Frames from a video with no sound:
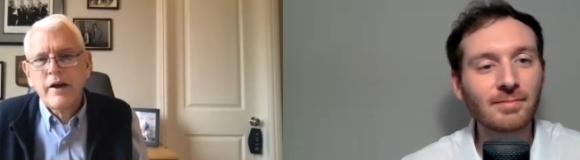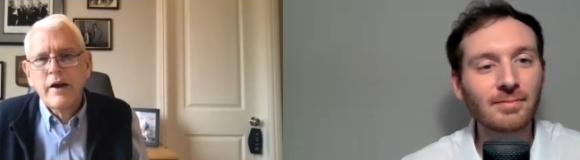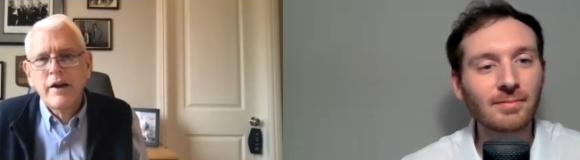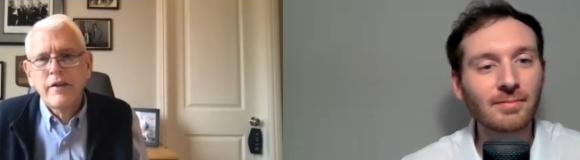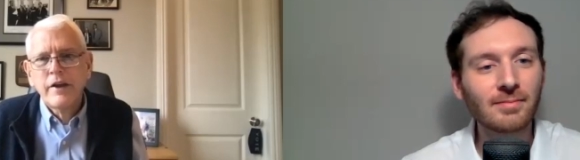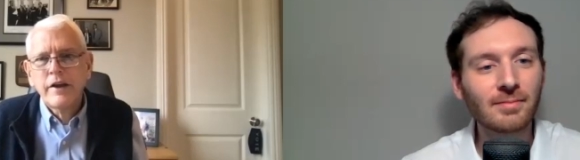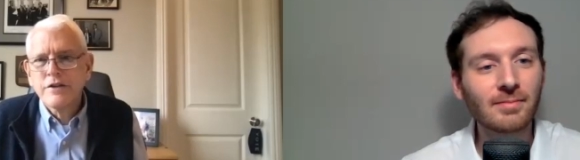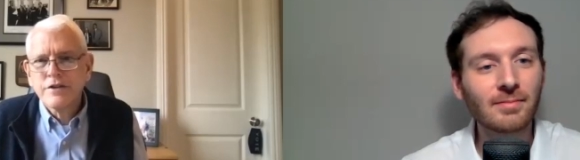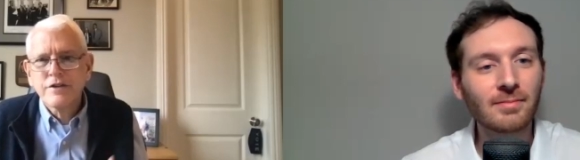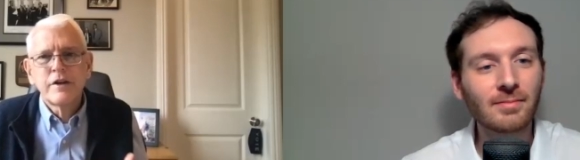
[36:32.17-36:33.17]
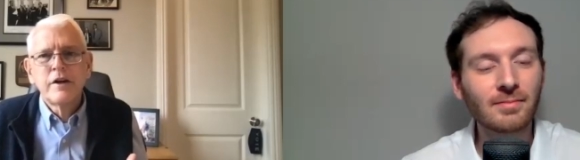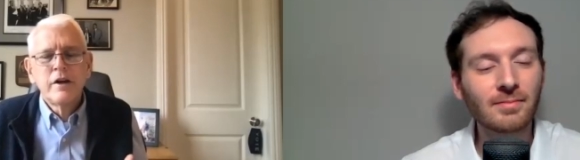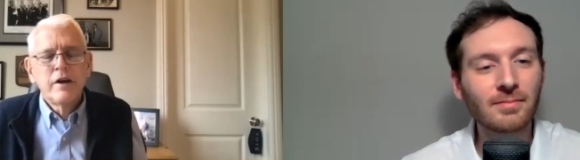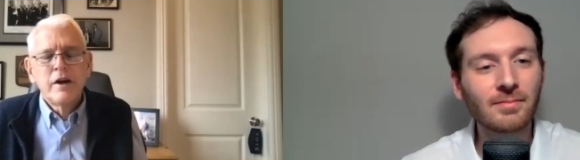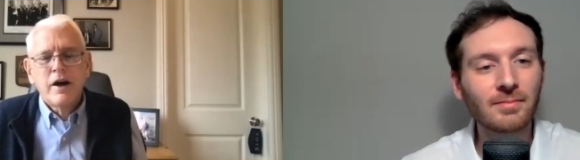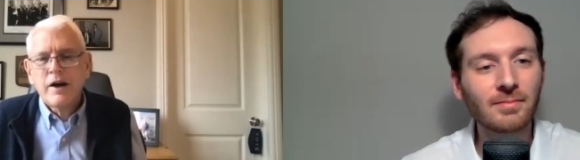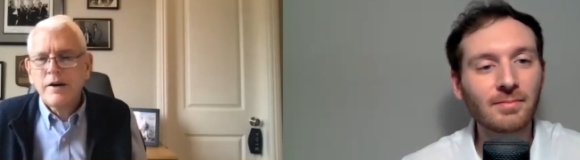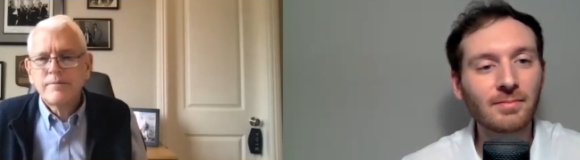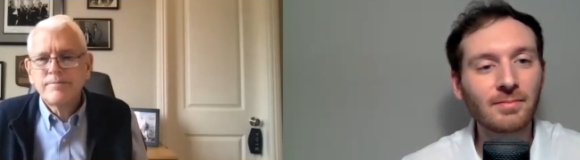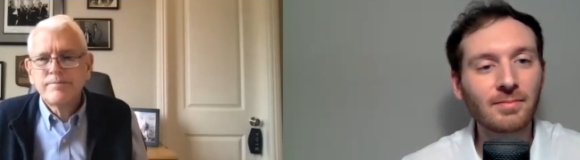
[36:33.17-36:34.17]
Speaker 1: and I think it's
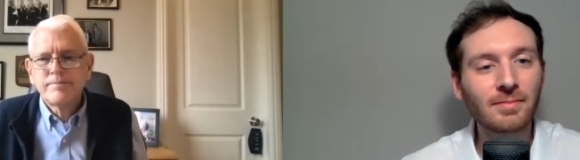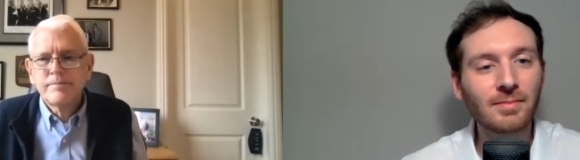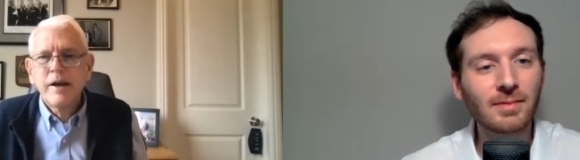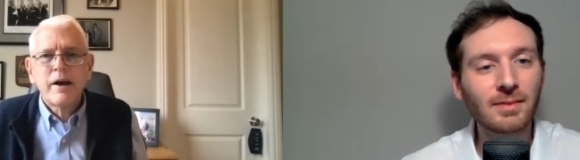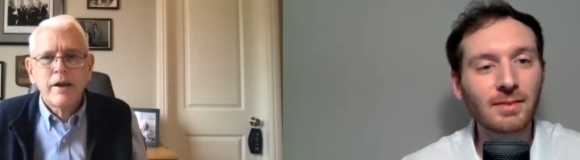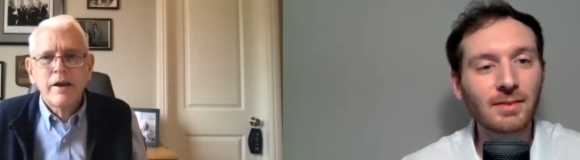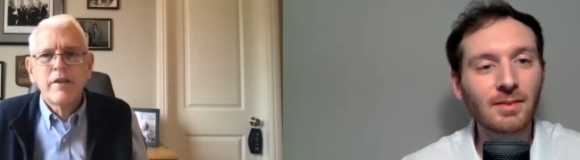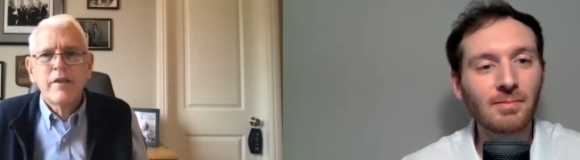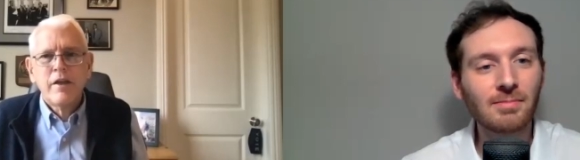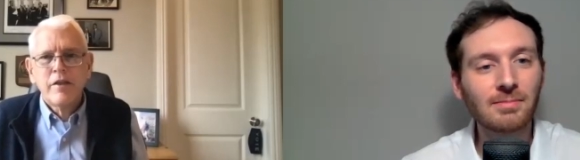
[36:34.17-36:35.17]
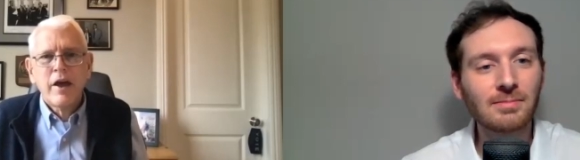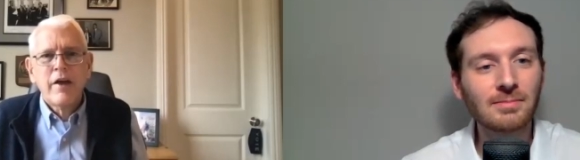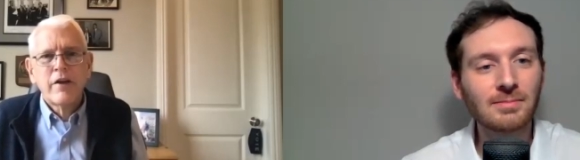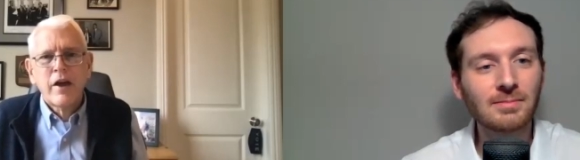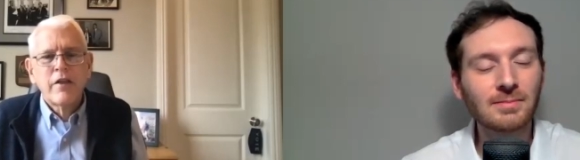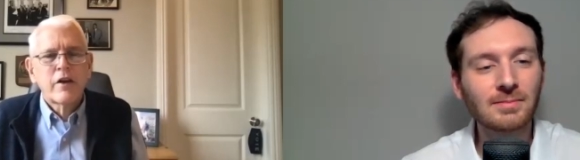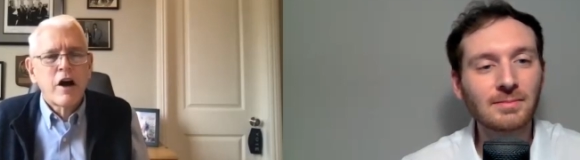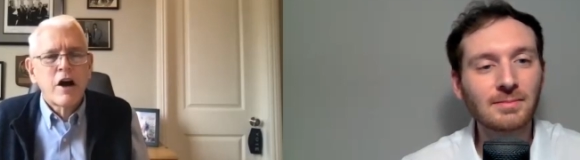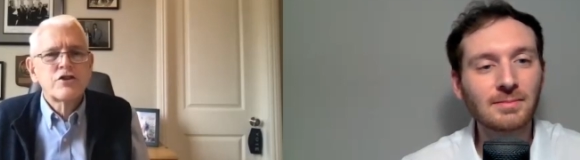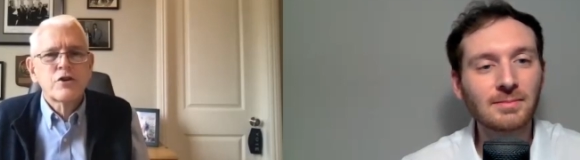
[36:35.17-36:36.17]
um, yeah, and the, and the
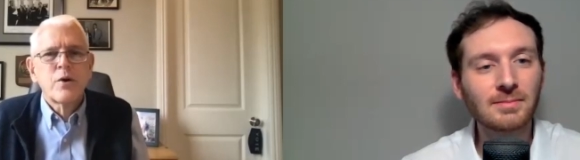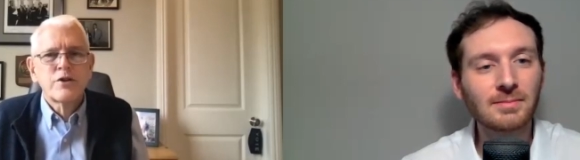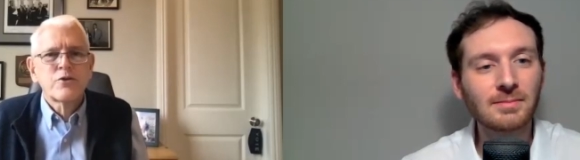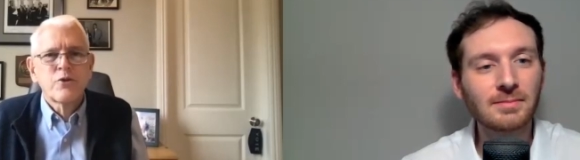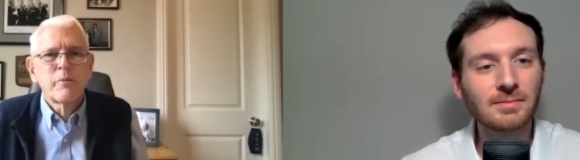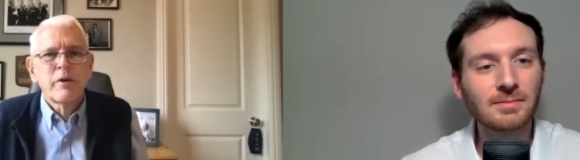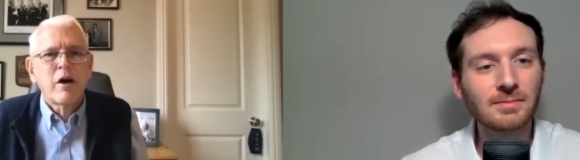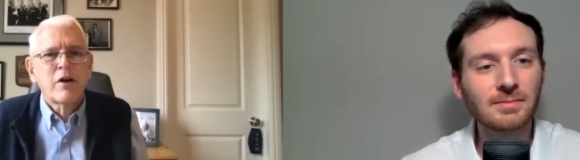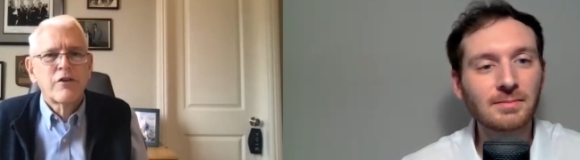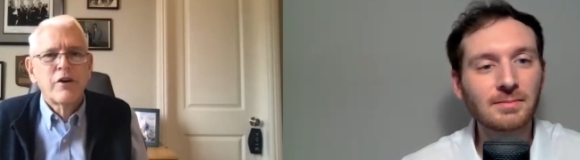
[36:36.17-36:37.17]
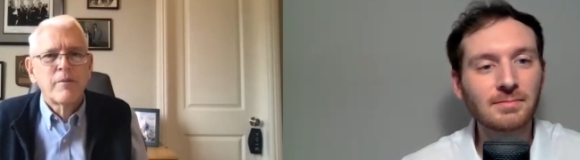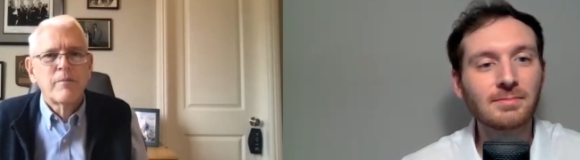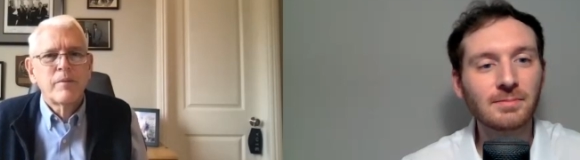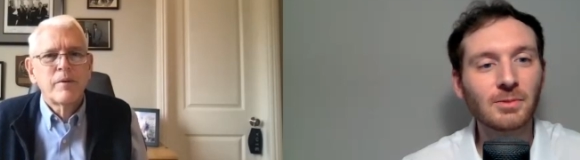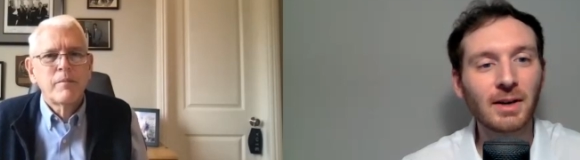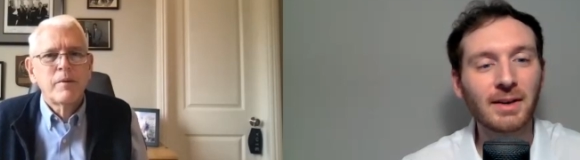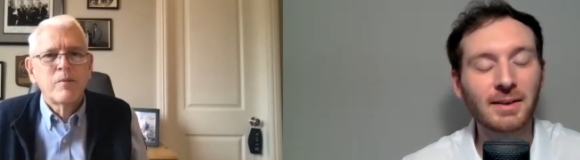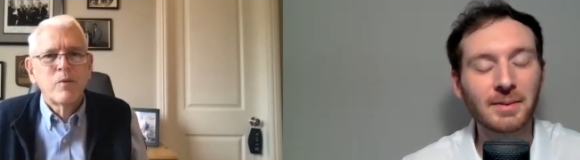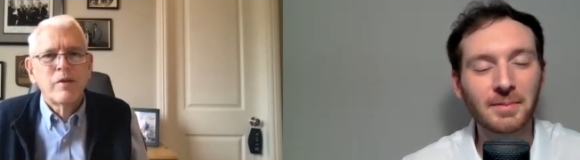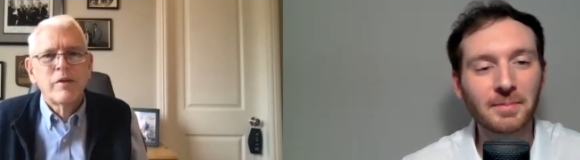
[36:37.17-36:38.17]
consequences will be long term. Right.
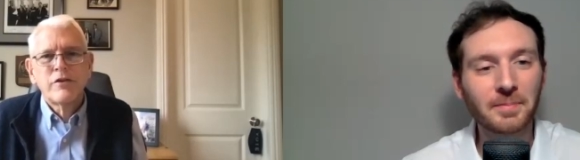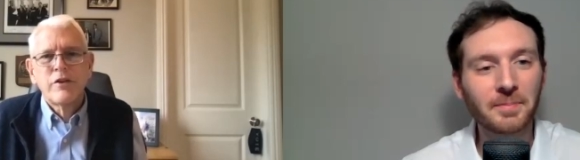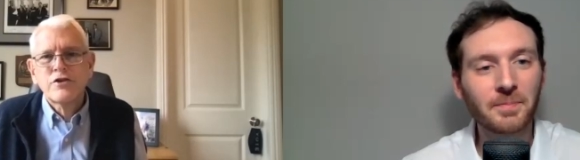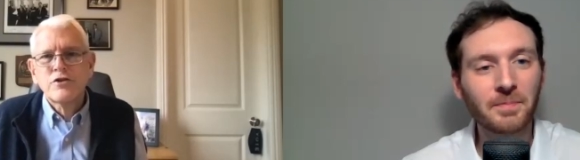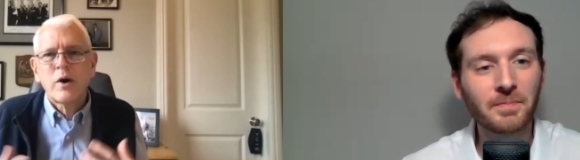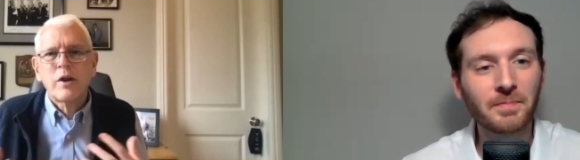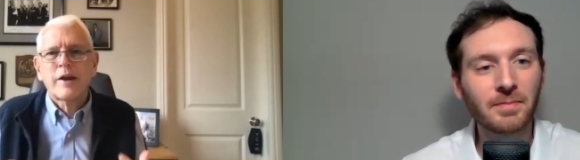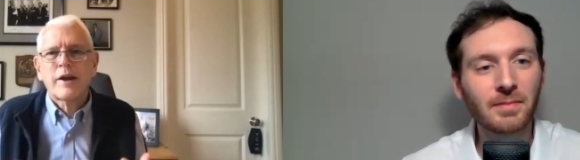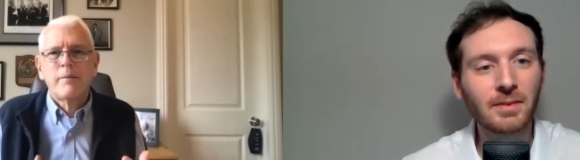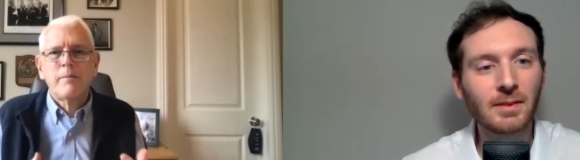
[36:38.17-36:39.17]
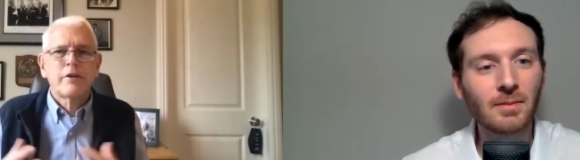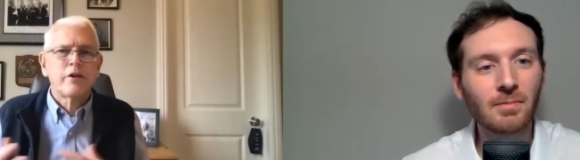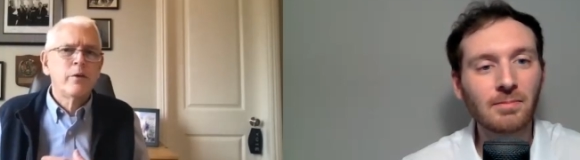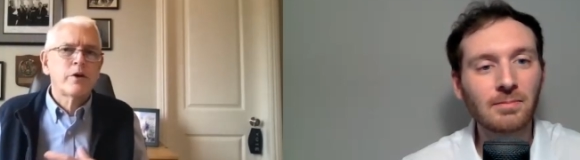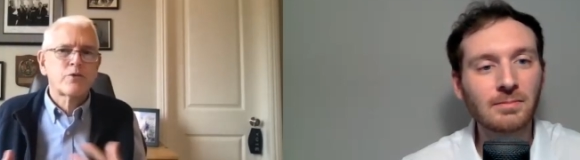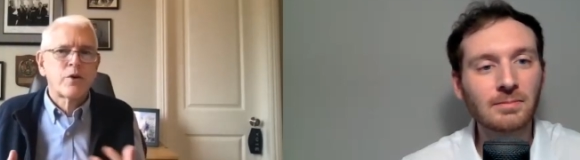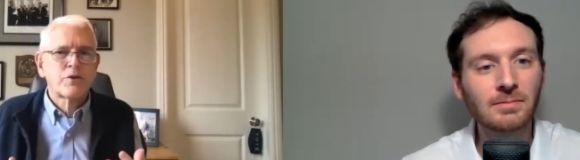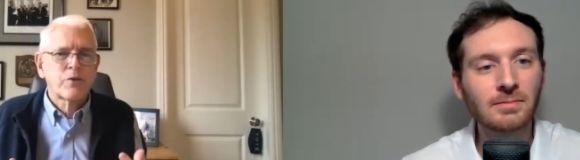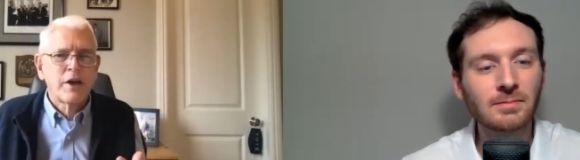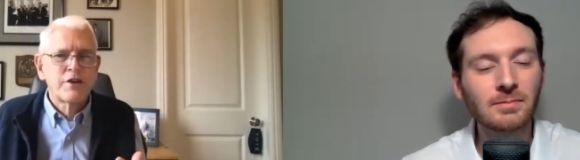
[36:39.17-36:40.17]
This is where I look at. I mean, the
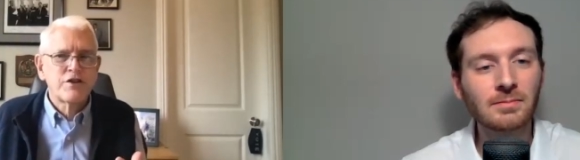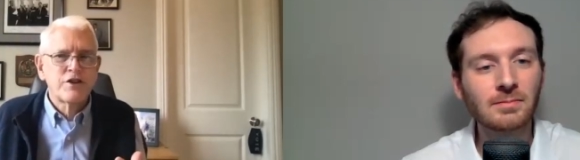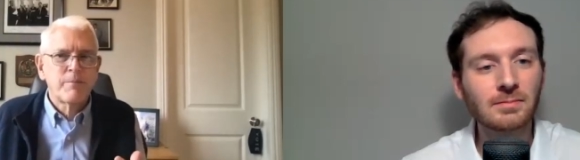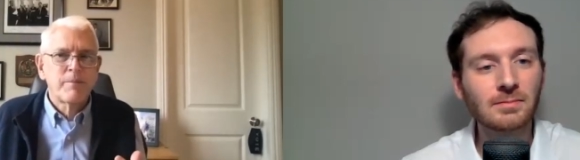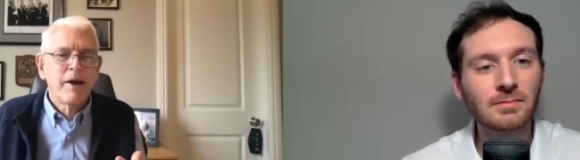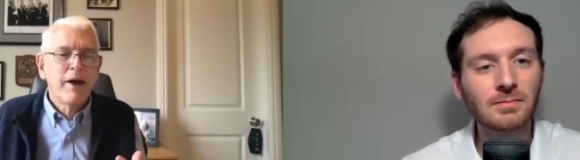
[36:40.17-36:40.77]
U.S.-Russia relationship,